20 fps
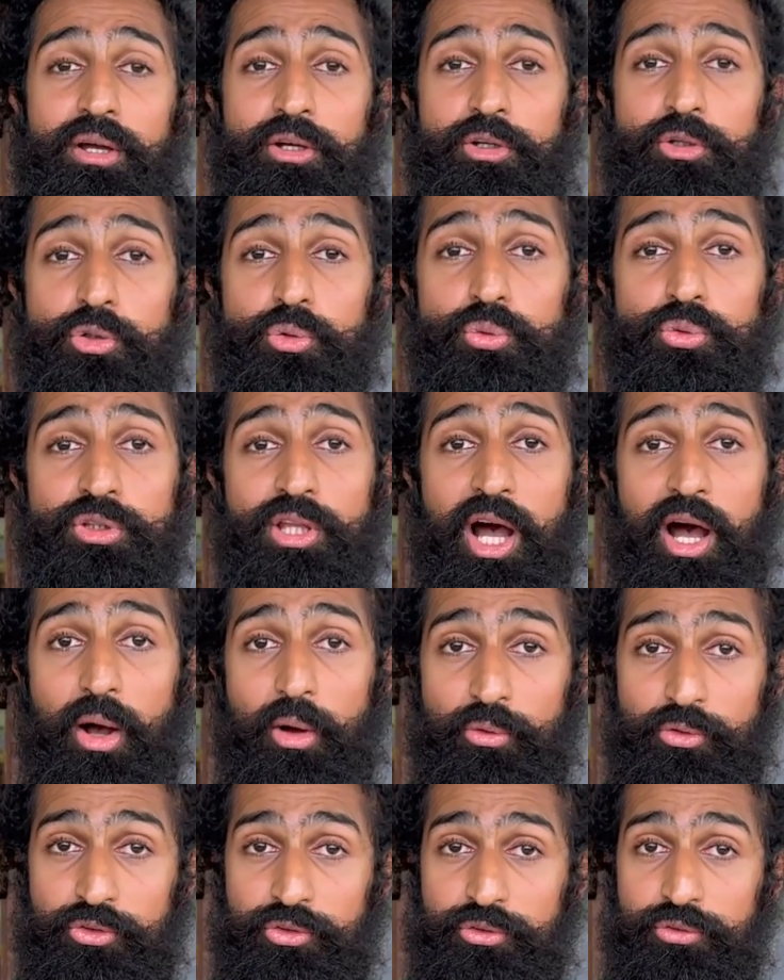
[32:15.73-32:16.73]

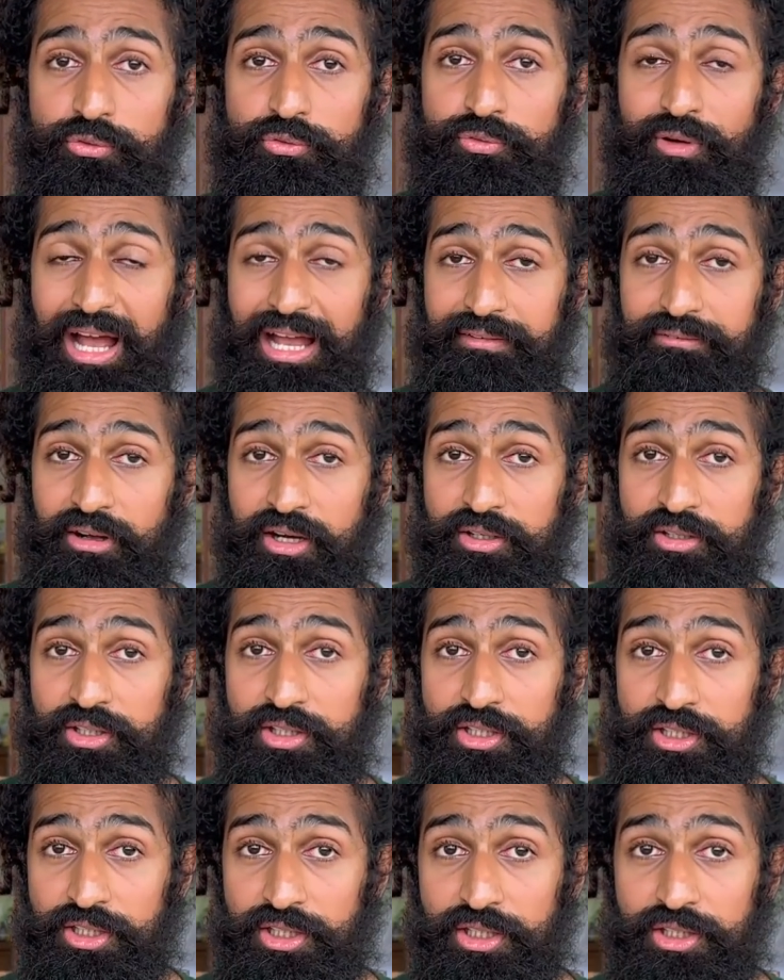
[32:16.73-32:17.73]

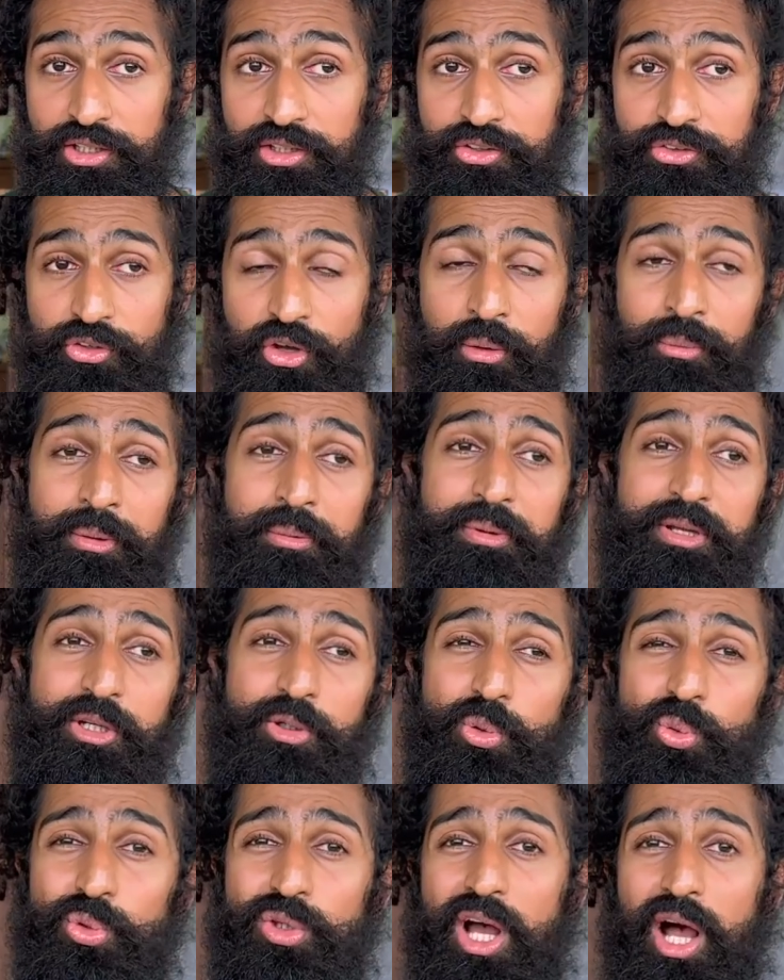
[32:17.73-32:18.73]
2,500 years, or maybe
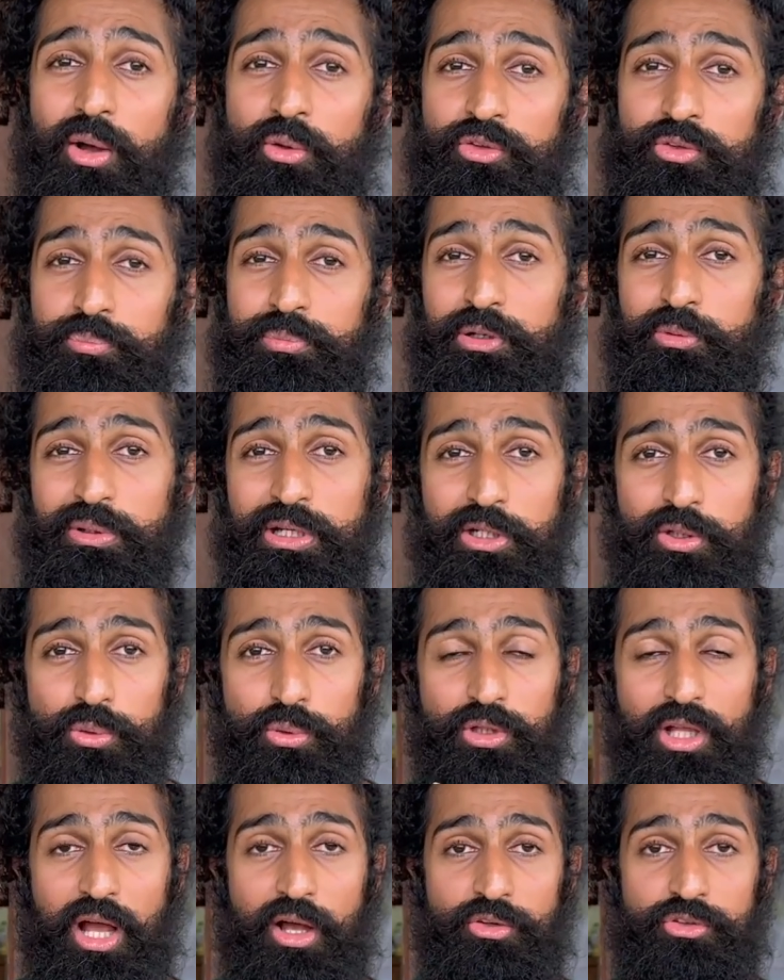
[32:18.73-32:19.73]
2,000, between
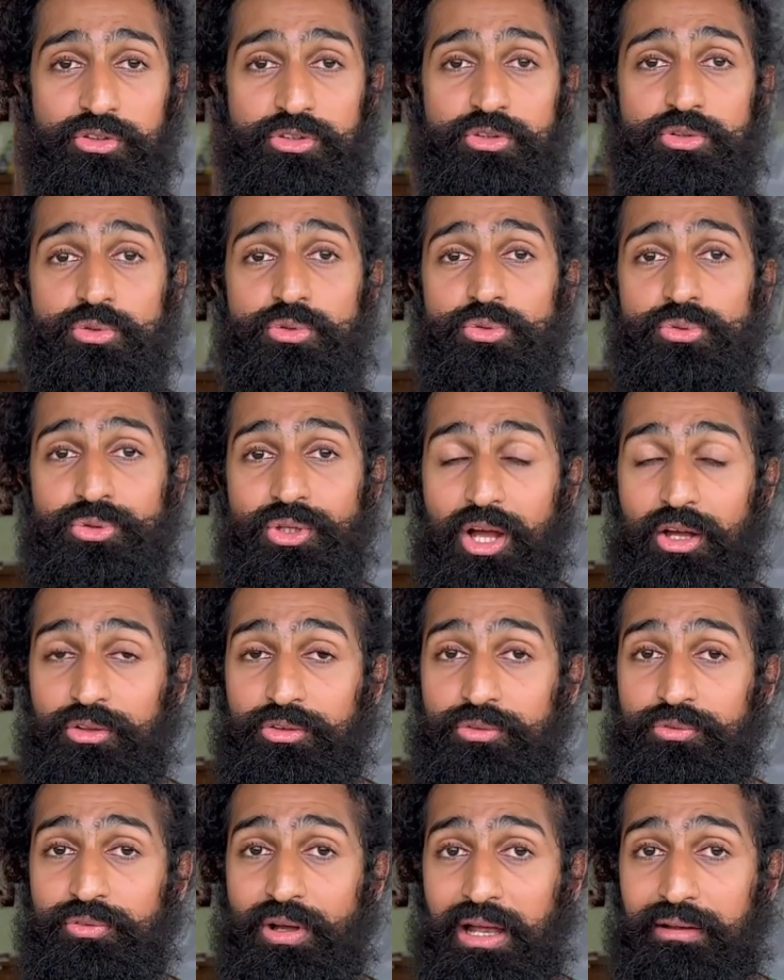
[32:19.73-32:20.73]
2,000 to
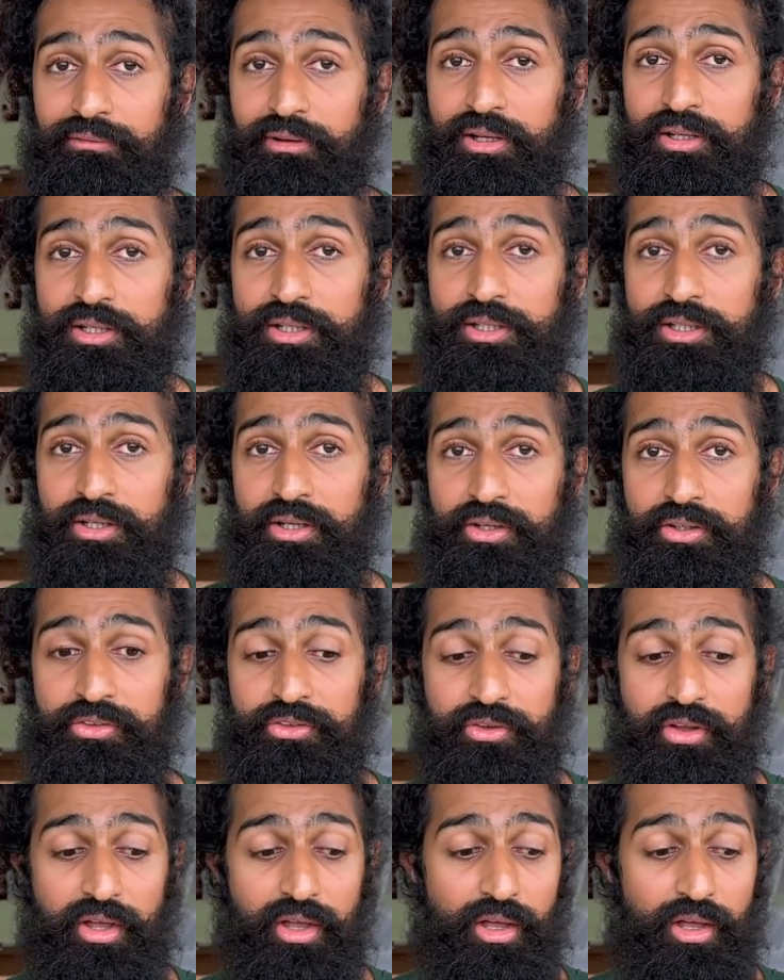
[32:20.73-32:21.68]
2,500 years,